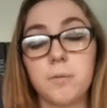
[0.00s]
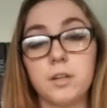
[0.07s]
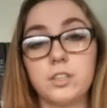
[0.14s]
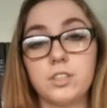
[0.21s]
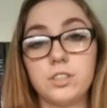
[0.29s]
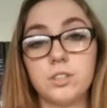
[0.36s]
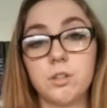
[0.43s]

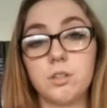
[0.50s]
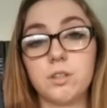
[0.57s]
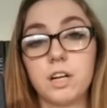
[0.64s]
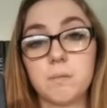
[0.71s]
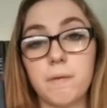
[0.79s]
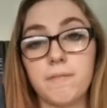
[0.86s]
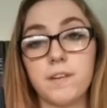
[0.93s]
much showed you
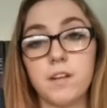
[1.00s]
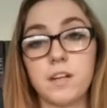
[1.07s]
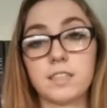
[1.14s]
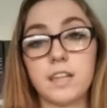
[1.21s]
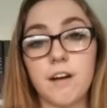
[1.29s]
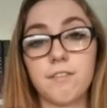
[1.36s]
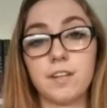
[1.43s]
guys my
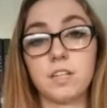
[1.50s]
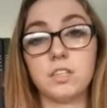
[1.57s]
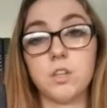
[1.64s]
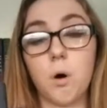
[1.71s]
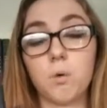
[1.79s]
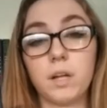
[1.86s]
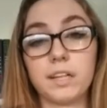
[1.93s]
feelings. I really
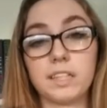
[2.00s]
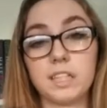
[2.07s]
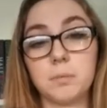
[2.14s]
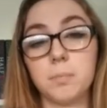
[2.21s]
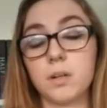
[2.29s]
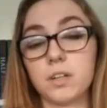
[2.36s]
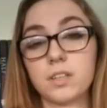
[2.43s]
don't like
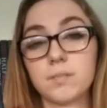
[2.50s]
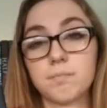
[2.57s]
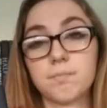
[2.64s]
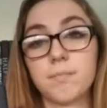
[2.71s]
this book.